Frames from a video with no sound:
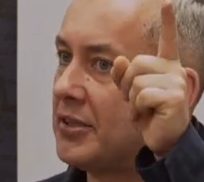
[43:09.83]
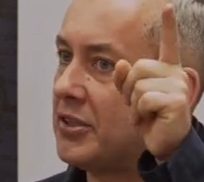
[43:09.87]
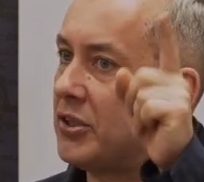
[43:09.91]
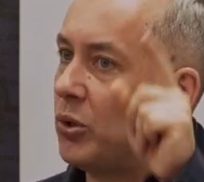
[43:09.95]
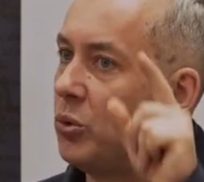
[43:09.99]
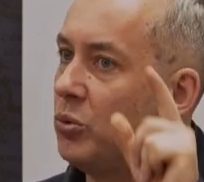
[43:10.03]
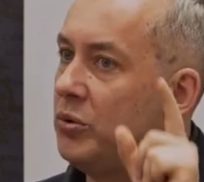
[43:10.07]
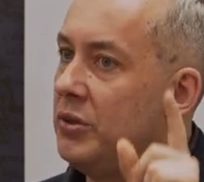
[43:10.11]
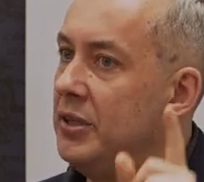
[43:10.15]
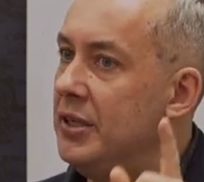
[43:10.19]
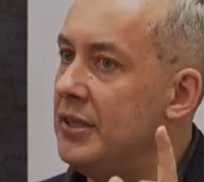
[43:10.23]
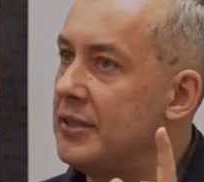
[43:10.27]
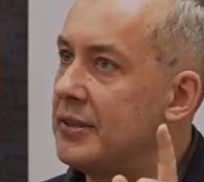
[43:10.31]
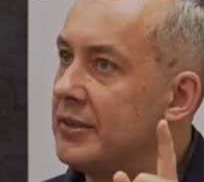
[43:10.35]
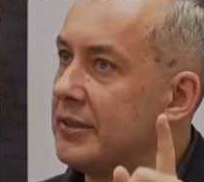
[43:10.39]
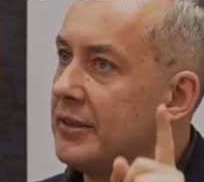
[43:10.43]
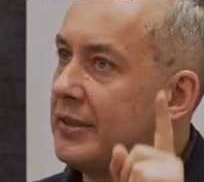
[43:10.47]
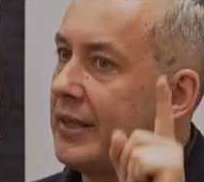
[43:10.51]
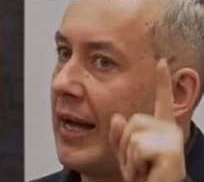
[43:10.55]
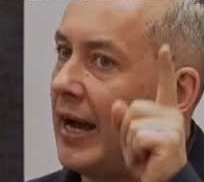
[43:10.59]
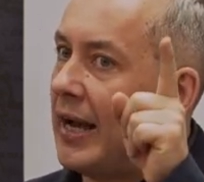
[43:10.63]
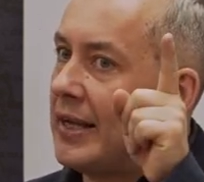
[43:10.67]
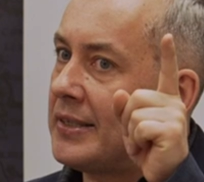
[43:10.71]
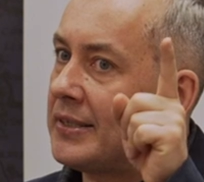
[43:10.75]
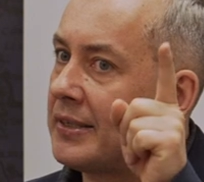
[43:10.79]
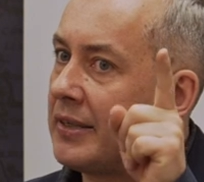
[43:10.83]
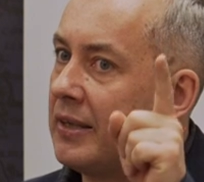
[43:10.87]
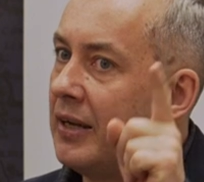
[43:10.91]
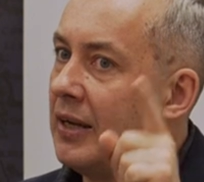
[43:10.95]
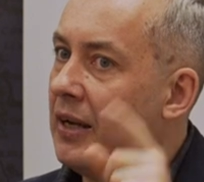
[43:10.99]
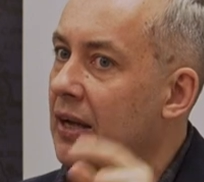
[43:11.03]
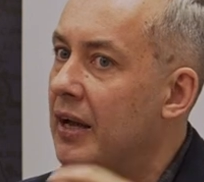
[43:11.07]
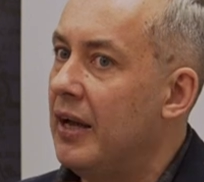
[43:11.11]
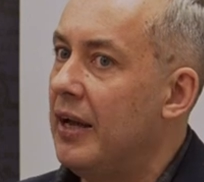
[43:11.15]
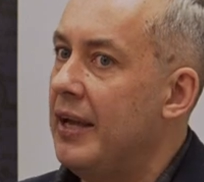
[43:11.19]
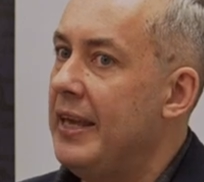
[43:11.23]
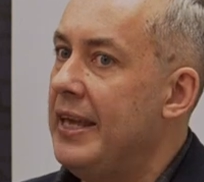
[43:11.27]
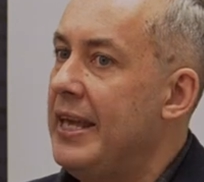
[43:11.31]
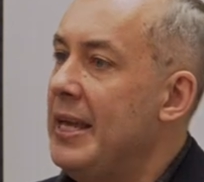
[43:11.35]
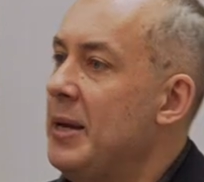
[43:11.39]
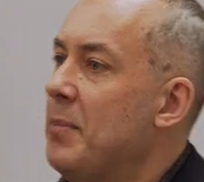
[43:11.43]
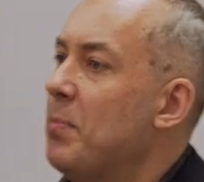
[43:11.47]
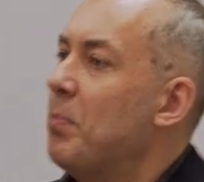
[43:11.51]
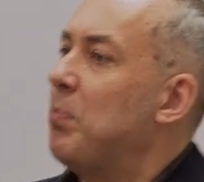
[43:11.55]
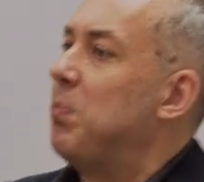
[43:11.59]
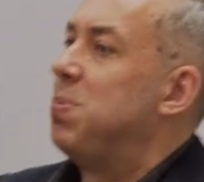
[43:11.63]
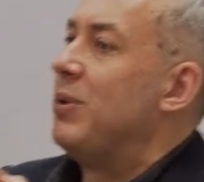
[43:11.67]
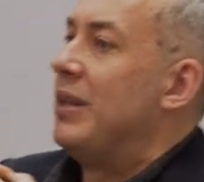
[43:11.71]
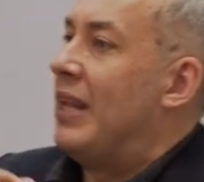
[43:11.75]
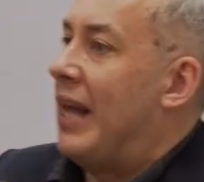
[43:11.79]
So this task
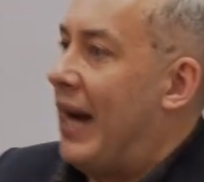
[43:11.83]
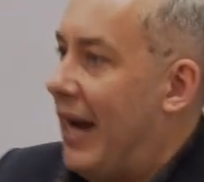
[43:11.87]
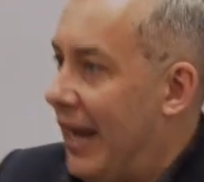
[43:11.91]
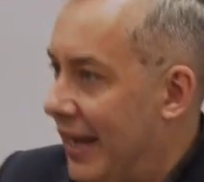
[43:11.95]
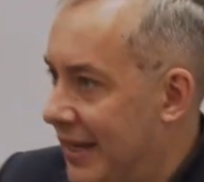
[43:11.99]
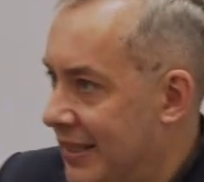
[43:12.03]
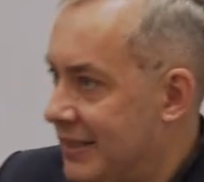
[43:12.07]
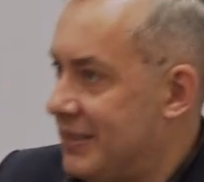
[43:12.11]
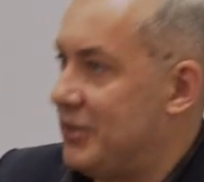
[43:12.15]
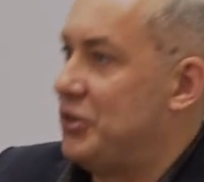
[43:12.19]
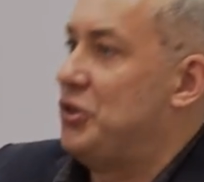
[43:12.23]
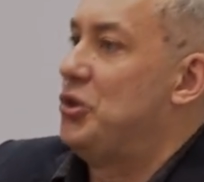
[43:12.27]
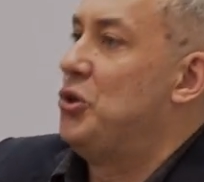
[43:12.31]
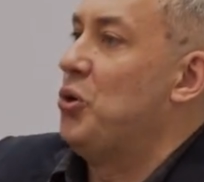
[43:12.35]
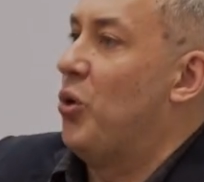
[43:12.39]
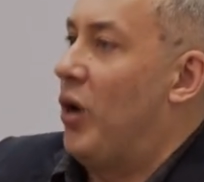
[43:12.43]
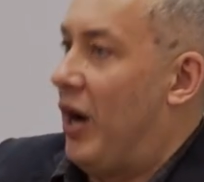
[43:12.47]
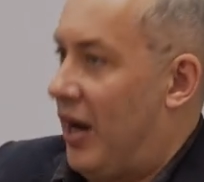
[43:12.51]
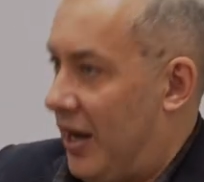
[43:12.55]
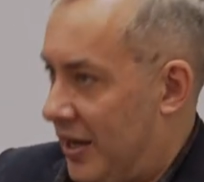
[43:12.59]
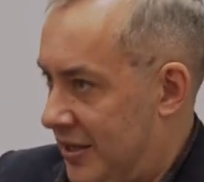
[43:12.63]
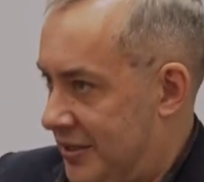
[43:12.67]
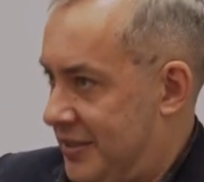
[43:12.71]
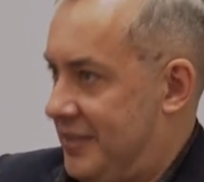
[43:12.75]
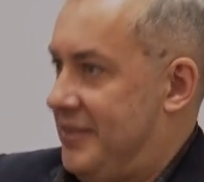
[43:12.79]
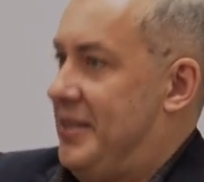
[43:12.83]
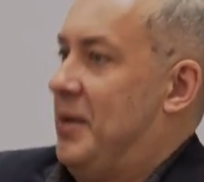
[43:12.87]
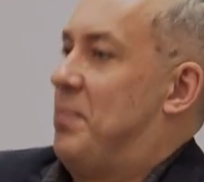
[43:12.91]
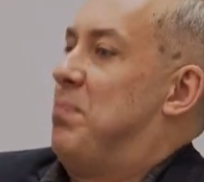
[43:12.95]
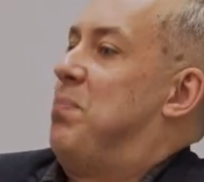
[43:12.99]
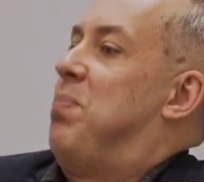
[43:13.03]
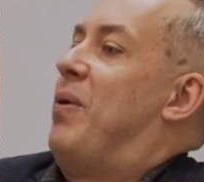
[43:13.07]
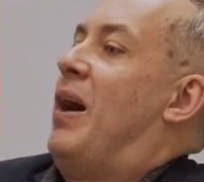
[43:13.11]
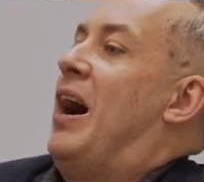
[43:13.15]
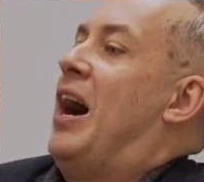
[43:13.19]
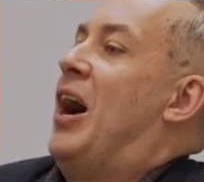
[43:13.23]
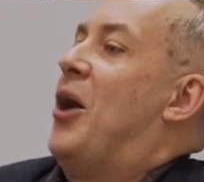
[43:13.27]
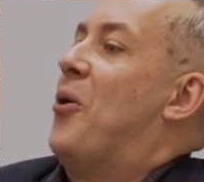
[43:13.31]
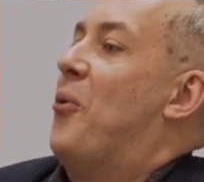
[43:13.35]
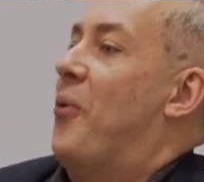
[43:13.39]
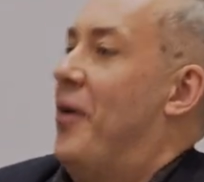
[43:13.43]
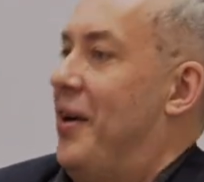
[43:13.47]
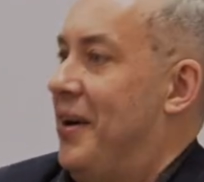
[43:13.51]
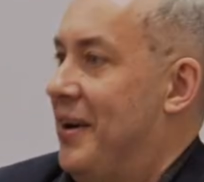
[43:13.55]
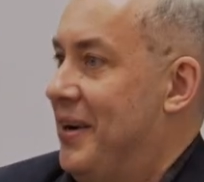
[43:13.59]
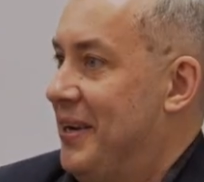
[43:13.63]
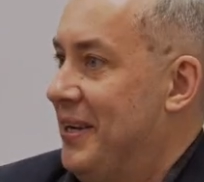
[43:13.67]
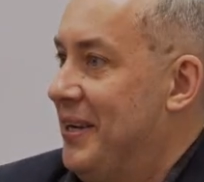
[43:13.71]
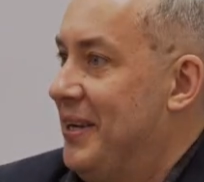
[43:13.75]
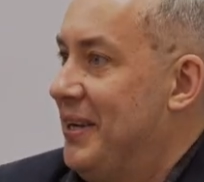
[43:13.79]
implies to us the
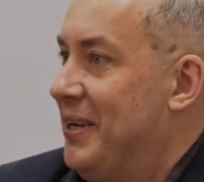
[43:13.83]
power